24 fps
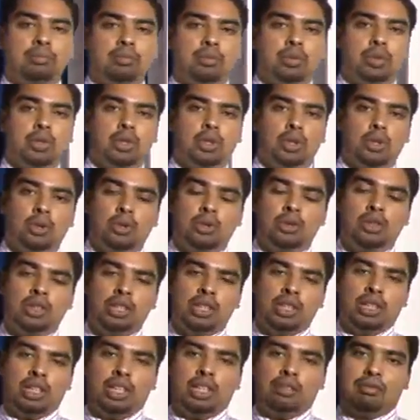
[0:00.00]
So
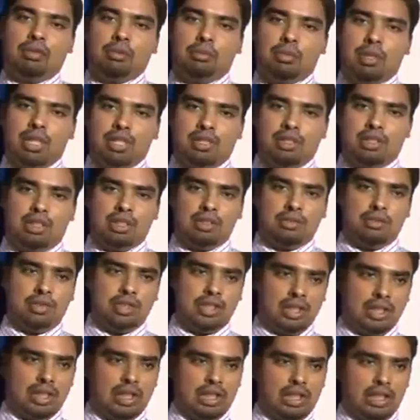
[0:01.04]
if a person is
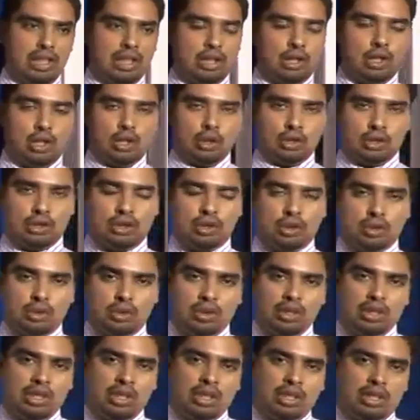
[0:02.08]
physically close to
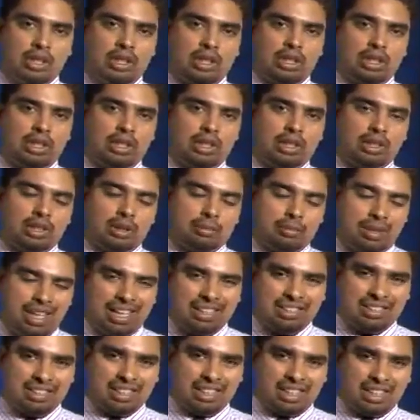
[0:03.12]
the
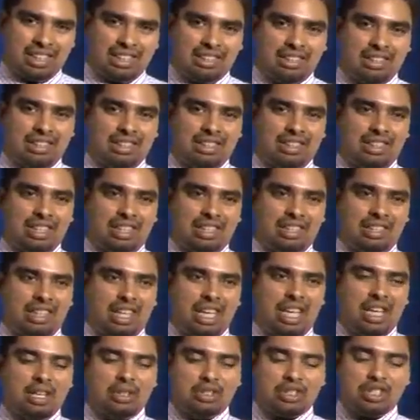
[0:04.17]
manager, then
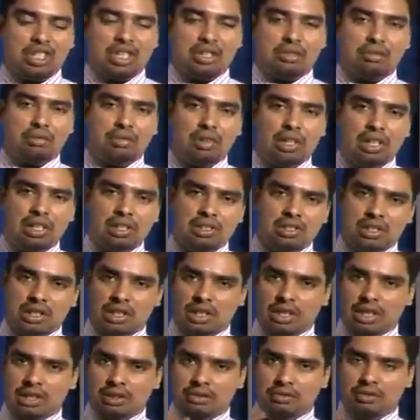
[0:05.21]
he or she feels
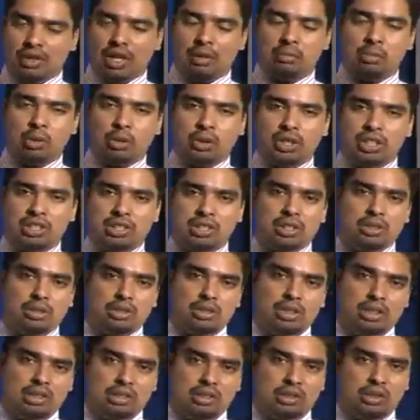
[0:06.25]
it's far more easier to
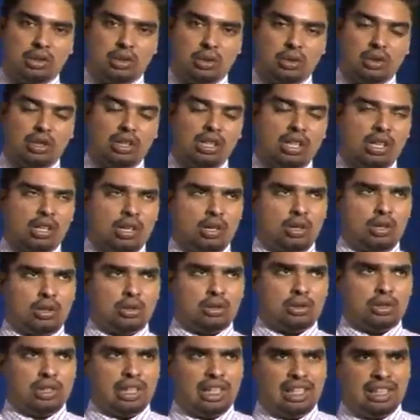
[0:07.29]
control or
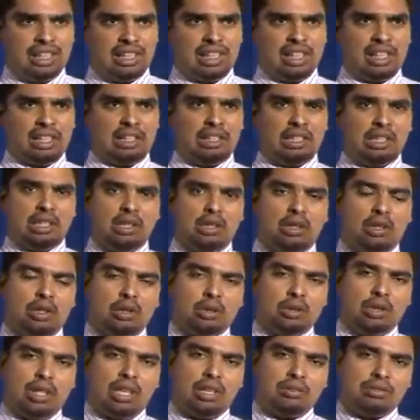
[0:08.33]
to delegate or
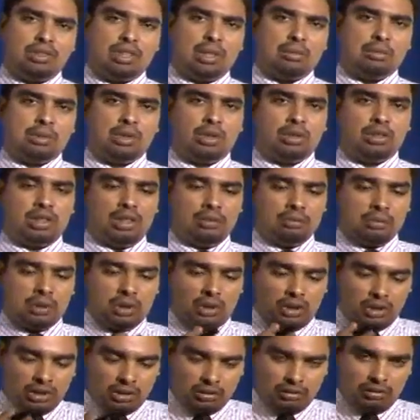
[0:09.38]
to have some
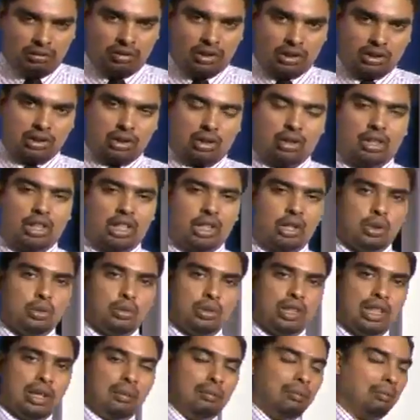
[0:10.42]
sort of authority
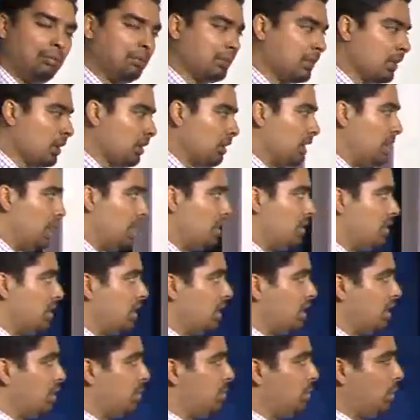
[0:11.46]
over them. That is
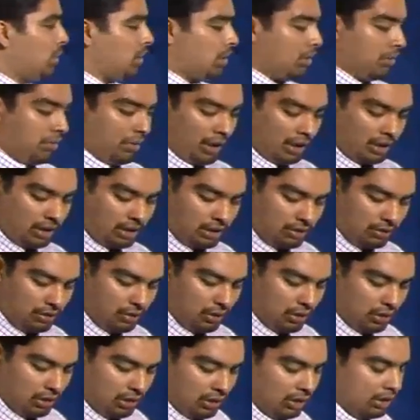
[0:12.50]
another important factor
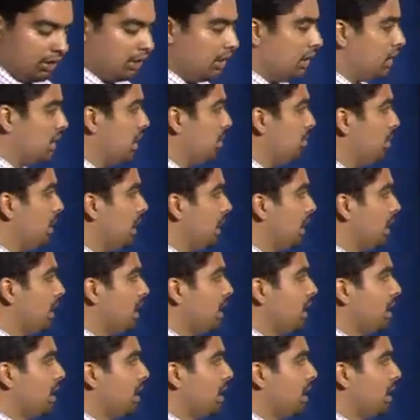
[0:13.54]
for determining